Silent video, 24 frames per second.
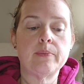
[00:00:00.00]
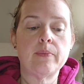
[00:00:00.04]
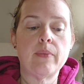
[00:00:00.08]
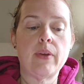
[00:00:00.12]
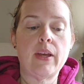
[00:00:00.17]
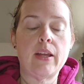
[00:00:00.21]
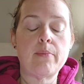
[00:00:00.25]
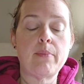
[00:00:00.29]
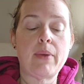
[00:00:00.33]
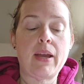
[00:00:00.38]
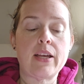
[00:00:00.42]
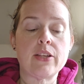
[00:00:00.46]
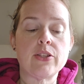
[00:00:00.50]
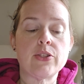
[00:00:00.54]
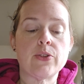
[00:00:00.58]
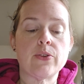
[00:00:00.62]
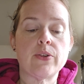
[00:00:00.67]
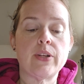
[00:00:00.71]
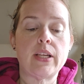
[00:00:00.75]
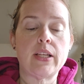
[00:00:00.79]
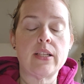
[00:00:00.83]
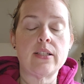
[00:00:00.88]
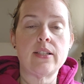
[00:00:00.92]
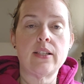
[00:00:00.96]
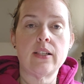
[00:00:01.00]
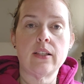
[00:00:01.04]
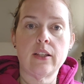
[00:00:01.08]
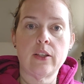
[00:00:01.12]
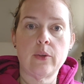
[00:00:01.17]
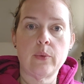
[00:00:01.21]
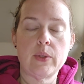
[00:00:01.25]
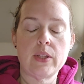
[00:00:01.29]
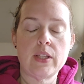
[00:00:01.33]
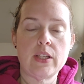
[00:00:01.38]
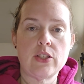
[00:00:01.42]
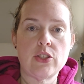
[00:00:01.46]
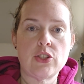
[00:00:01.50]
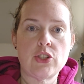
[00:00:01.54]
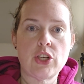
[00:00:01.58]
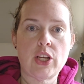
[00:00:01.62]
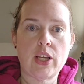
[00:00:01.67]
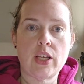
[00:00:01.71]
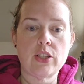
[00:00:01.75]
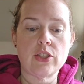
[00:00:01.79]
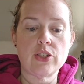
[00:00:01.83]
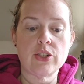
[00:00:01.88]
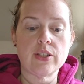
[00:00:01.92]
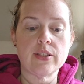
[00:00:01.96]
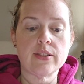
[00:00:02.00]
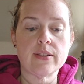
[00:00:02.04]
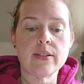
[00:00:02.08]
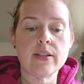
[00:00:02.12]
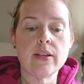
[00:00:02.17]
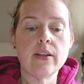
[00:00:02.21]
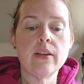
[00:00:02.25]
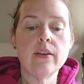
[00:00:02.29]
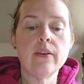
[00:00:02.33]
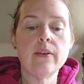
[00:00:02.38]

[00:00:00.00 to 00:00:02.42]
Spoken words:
and mastery in dealing with these changes